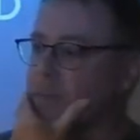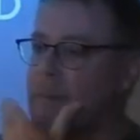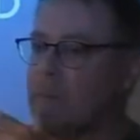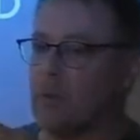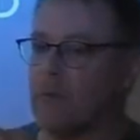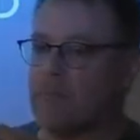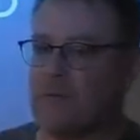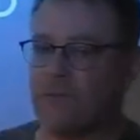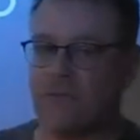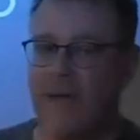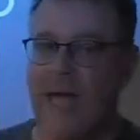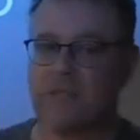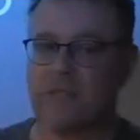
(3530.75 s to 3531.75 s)
people who've been
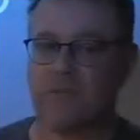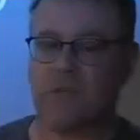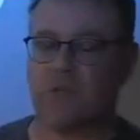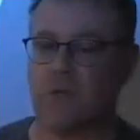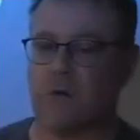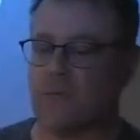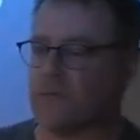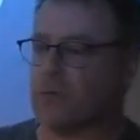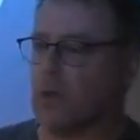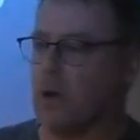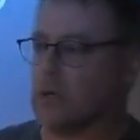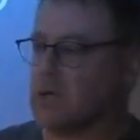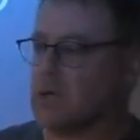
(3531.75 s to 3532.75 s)
fans of this universe for
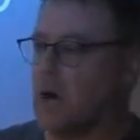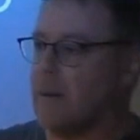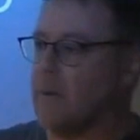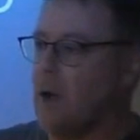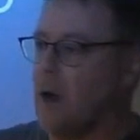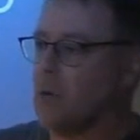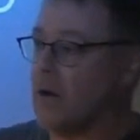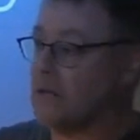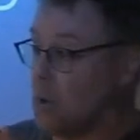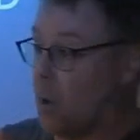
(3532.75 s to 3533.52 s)
a long time, right?